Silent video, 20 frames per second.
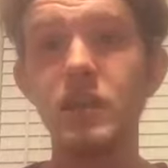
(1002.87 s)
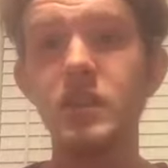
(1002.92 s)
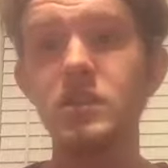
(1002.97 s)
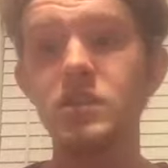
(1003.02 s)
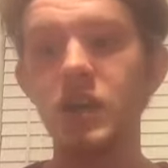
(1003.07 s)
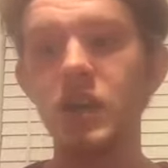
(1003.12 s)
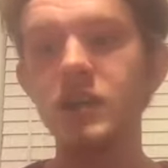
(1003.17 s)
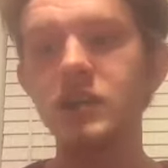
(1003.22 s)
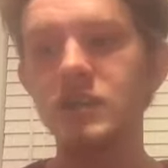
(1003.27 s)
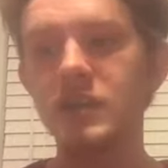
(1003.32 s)
a
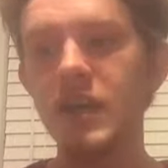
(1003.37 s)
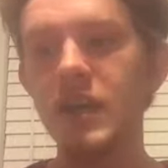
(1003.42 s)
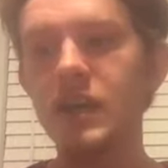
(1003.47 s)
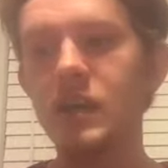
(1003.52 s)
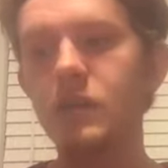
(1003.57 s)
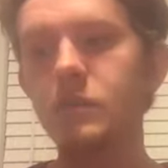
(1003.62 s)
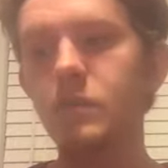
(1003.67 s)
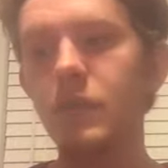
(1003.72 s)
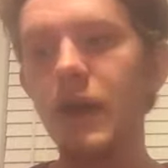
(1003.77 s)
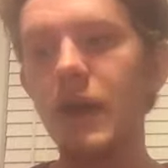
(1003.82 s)

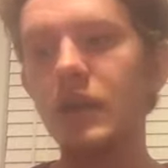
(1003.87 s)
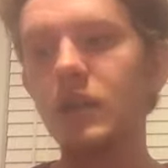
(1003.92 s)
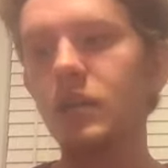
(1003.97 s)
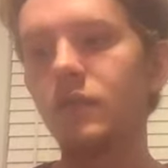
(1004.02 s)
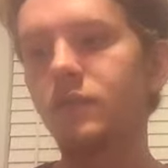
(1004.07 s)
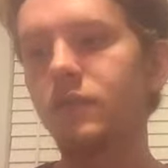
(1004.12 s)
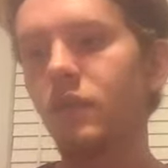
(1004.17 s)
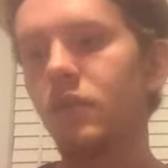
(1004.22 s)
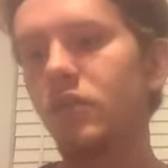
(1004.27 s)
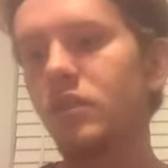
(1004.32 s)
gigantic bag
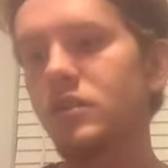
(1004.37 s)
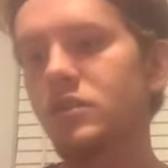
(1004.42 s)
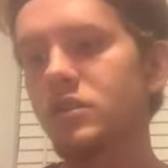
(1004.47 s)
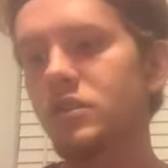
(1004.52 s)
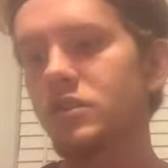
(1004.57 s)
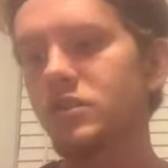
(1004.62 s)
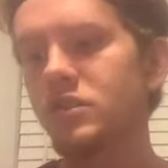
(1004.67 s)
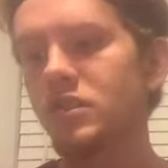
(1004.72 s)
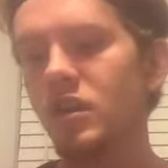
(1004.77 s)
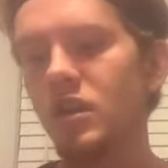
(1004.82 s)
of
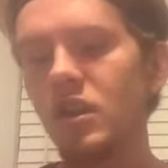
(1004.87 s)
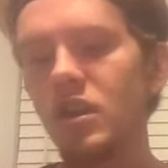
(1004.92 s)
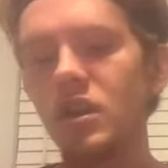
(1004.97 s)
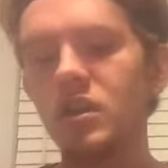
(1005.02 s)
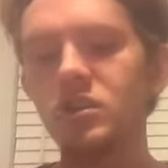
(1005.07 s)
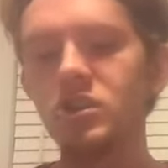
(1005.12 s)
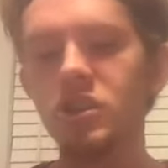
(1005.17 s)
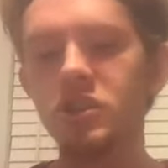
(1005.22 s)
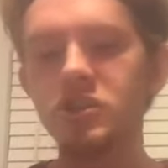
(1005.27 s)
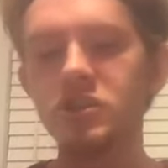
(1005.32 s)
oranges,
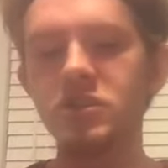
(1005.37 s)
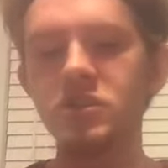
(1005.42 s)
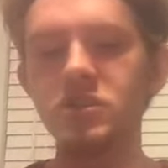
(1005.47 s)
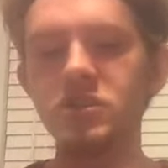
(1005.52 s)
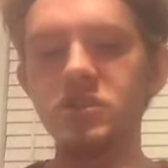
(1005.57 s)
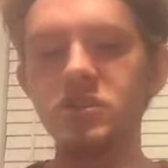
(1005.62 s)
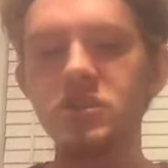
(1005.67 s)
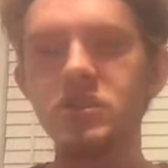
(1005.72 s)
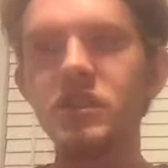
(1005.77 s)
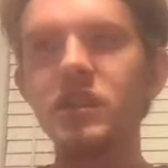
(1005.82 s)
just
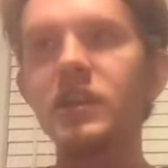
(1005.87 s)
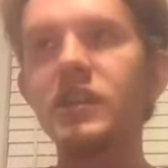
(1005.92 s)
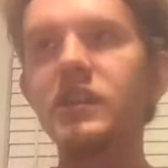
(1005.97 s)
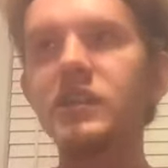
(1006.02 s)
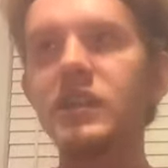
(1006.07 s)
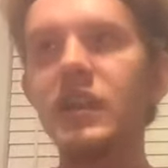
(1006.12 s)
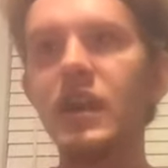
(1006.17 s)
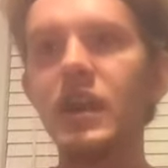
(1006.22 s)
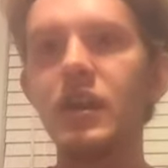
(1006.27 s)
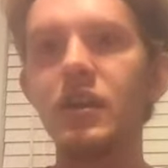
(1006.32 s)

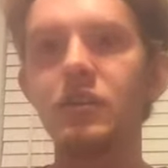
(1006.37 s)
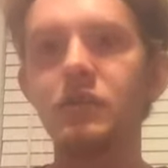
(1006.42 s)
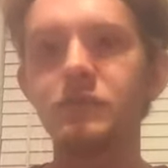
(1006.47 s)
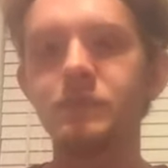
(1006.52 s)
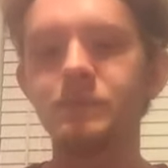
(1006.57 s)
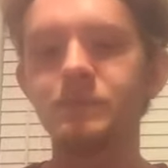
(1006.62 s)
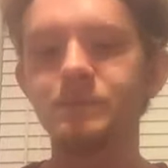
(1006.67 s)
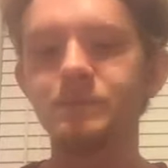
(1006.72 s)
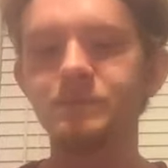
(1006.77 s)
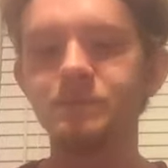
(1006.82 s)
sitting
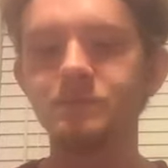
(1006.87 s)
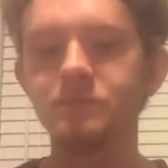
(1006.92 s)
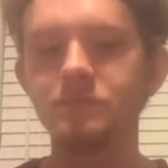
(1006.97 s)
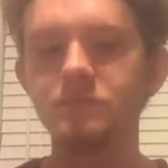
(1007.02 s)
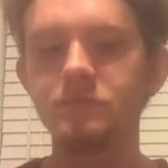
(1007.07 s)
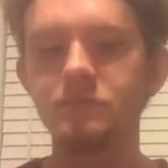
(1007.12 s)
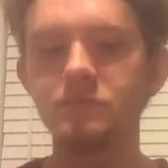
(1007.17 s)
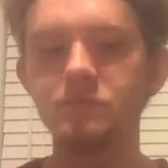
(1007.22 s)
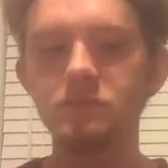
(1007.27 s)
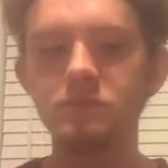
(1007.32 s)
down
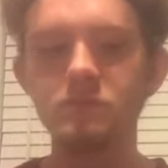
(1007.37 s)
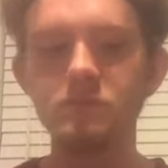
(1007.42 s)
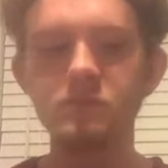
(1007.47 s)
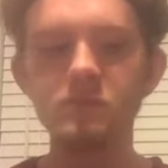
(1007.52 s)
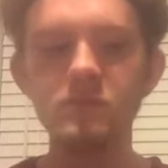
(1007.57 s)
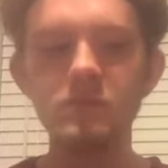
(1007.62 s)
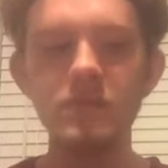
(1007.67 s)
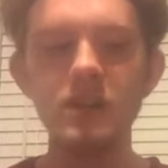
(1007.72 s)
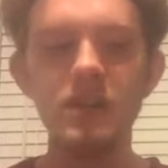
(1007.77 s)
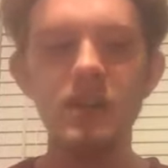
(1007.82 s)

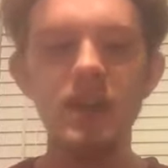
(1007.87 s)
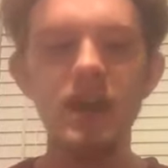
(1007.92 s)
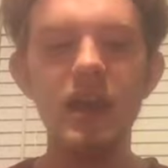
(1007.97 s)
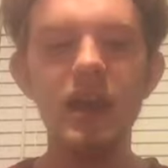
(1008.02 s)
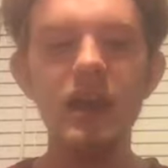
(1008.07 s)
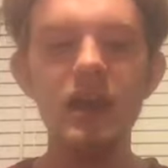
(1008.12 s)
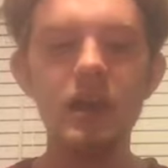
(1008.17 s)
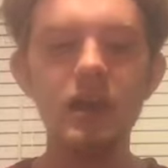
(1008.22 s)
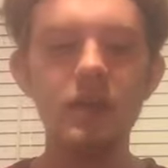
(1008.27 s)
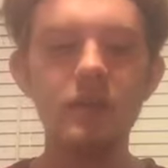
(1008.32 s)

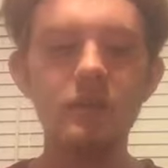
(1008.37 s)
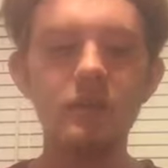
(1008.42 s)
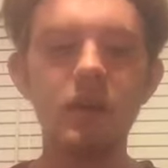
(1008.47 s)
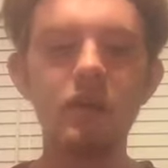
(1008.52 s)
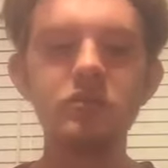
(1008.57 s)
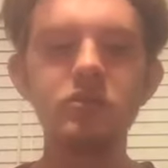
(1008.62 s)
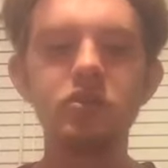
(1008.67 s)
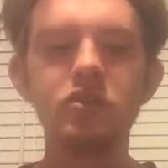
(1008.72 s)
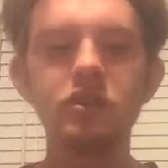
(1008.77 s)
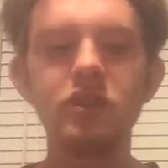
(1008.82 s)

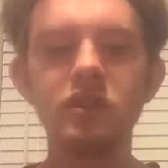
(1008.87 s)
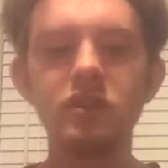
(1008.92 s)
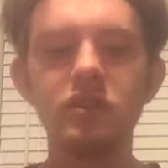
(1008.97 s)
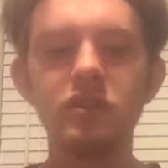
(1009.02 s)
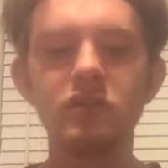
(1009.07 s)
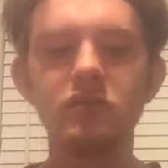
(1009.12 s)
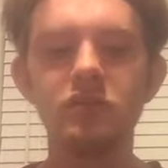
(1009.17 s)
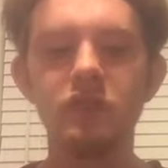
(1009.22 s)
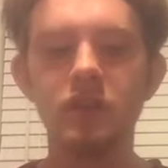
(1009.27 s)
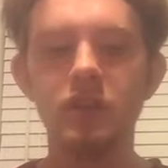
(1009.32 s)
underneath
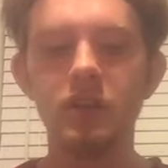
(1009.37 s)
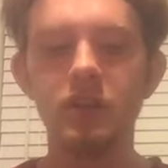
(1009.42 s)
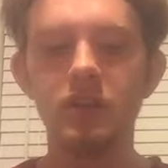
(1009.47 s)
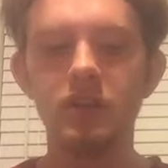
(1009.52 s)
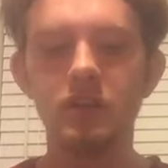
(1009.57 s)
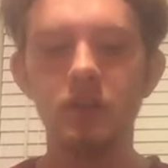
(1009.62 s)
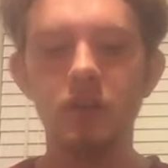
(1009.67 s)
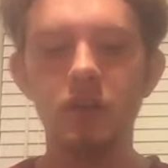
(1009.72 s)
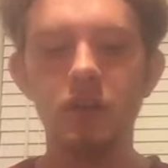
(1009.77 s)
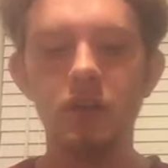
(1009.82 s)
the
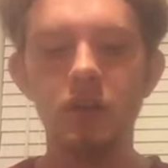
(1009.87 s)
ring.